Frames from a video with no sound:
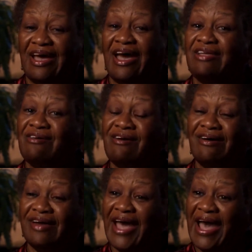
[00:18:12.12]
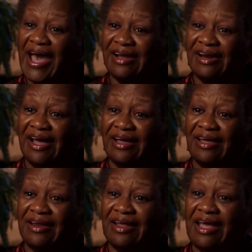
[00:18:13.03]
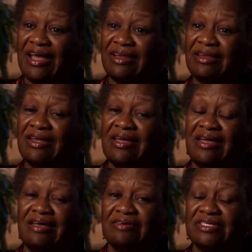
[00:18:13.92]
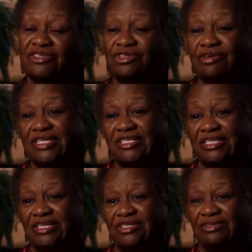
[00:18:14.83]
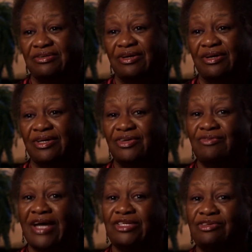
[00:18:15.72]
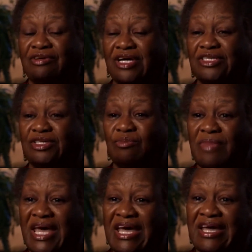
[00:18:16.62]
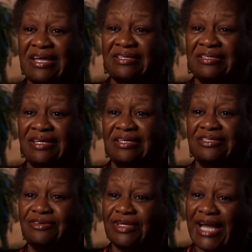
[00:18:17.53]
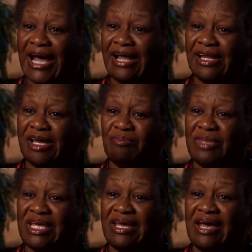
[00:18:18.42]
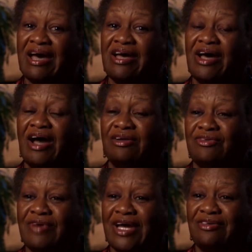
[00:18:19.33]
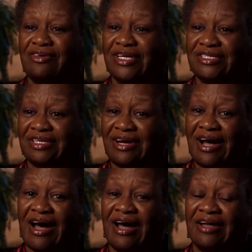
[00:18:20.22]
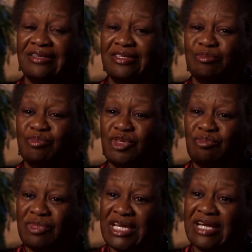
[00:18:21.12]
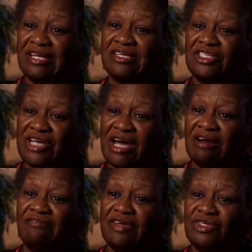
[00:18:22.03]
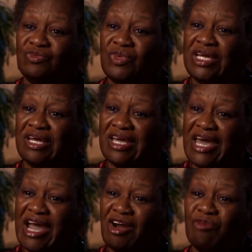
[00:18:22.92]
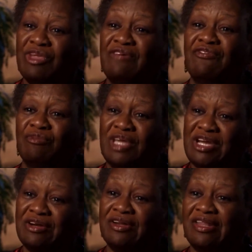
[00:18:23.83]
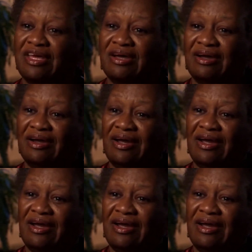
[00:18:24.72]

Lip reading: And you ought to act like it. And it was a trust issue. Do I trust man to annihilate me, or do I trust God to put me under the shadow of His wing and carry me from here to there?